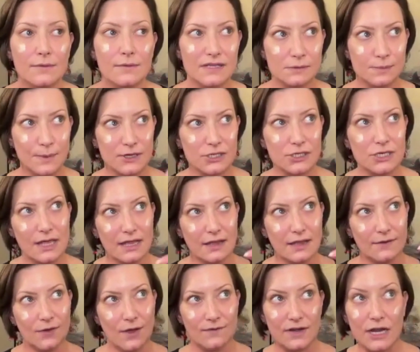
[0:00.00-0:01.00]
especially
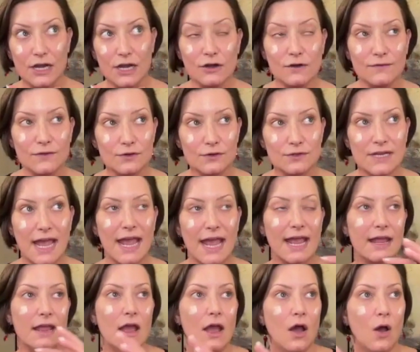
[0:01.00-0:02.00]
like if you have an interview
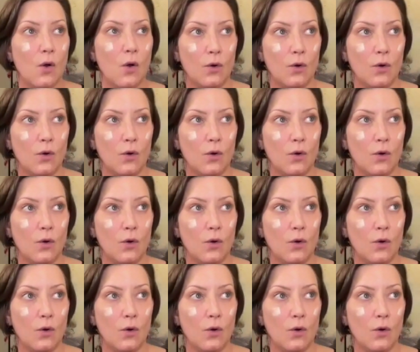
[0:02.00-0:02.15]
day